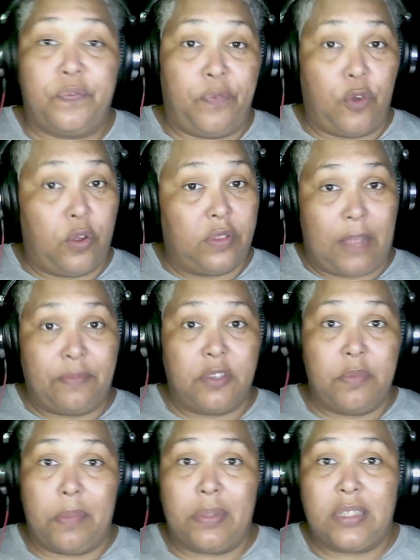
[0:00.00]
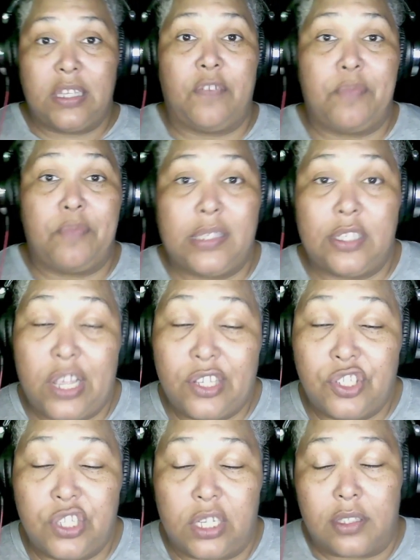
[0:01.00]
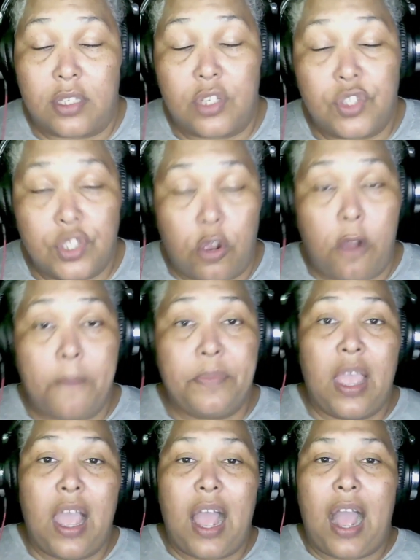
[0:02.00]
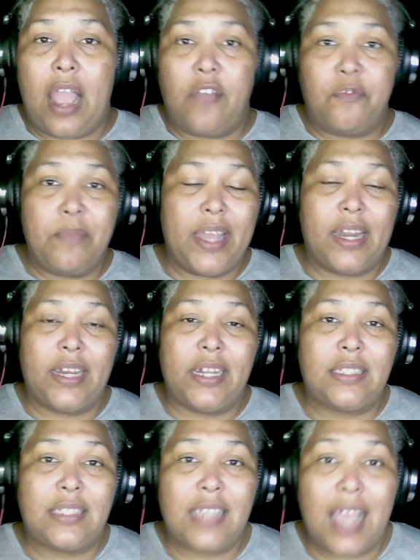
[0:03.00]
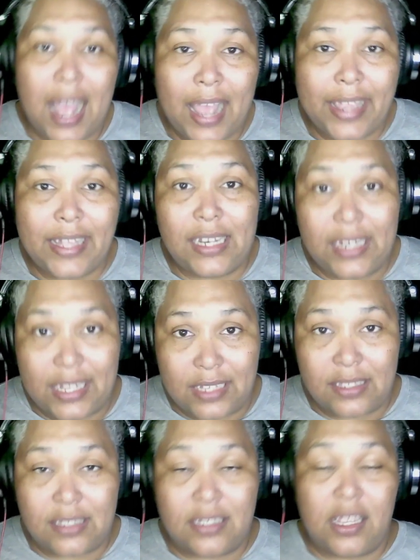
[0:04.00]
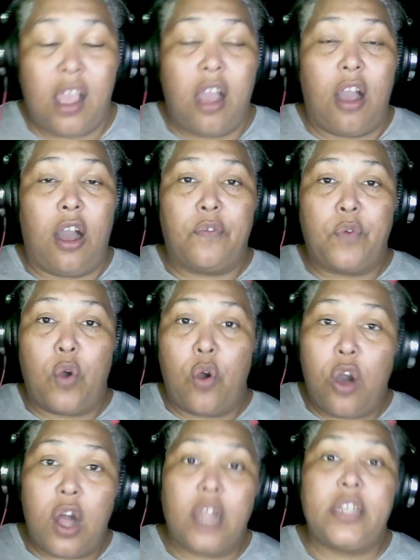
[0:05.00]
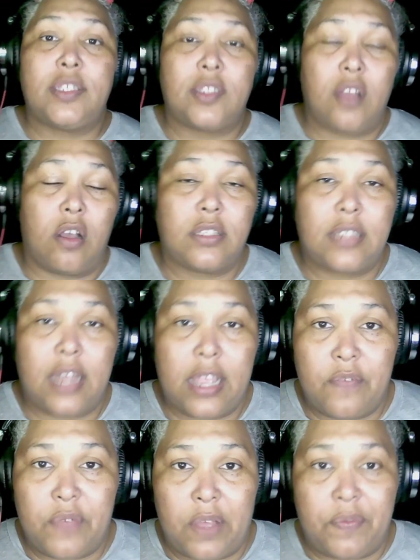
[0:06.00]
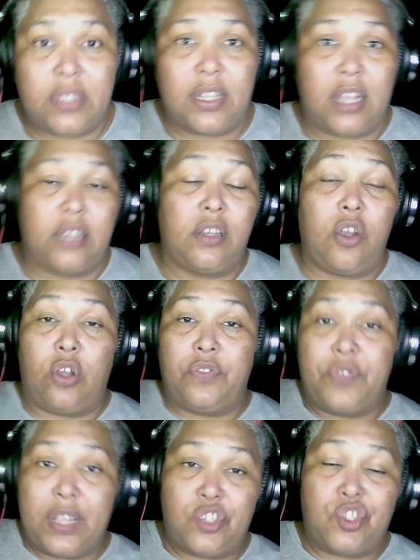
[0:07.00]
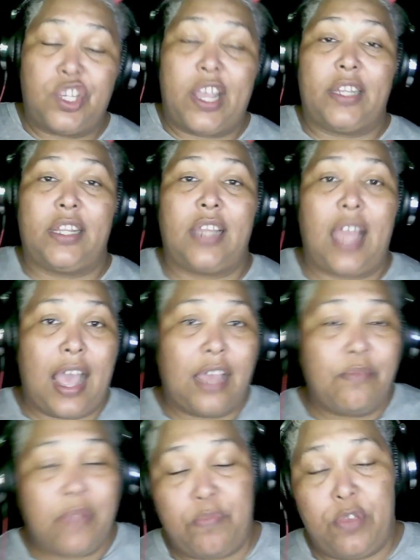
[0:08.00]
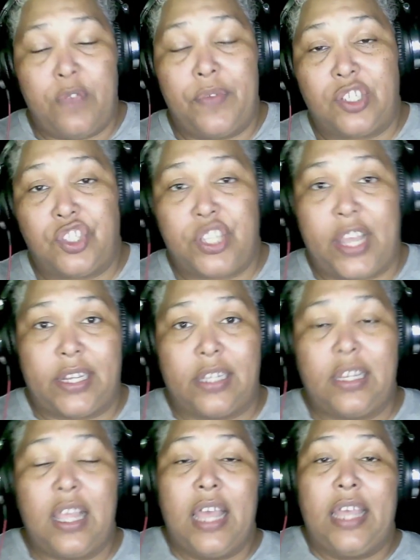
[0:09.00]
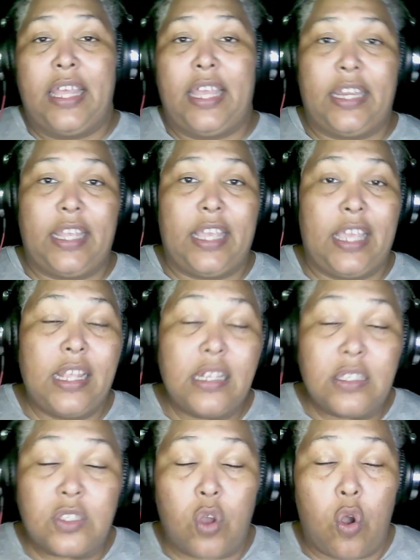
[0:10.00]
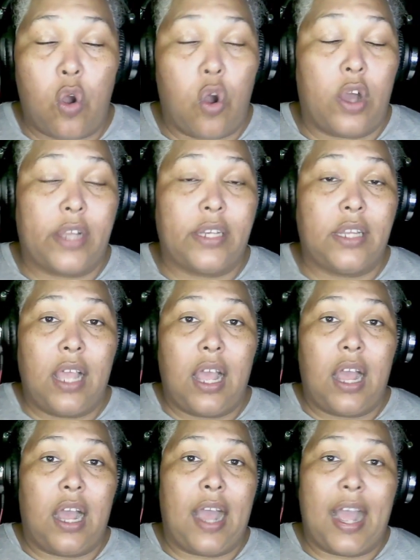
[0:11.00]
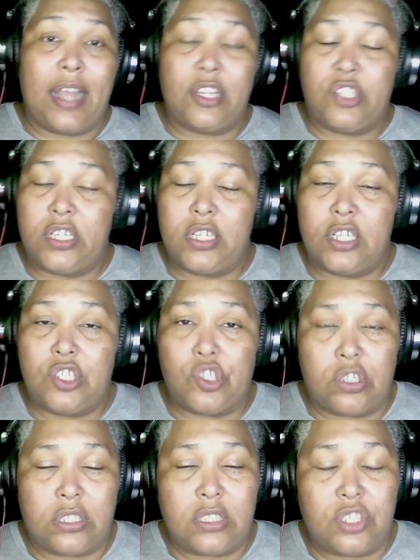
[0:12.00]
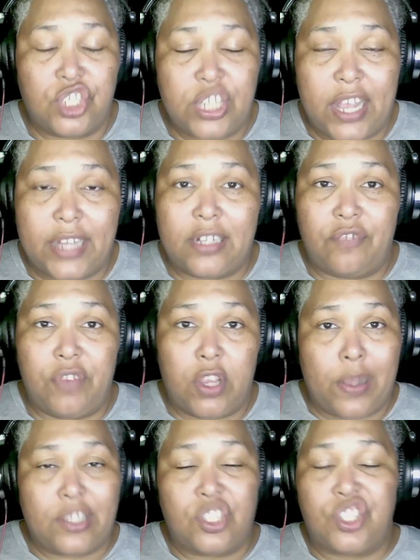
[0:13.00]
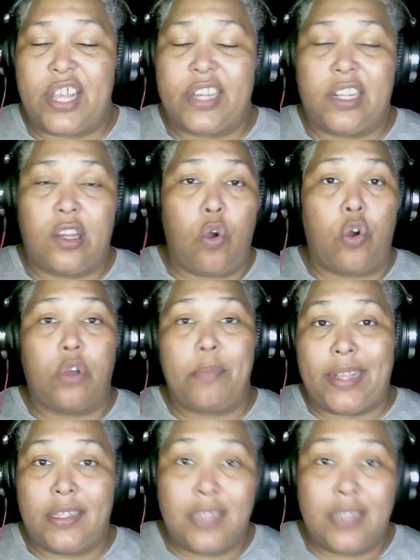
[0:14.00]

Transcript: for them to be able to give me suggestions. So I have made an entire list of all the songs that I have ever done on this channel and my previous channel. It is on Angelina Jordan's channel, request channel, on my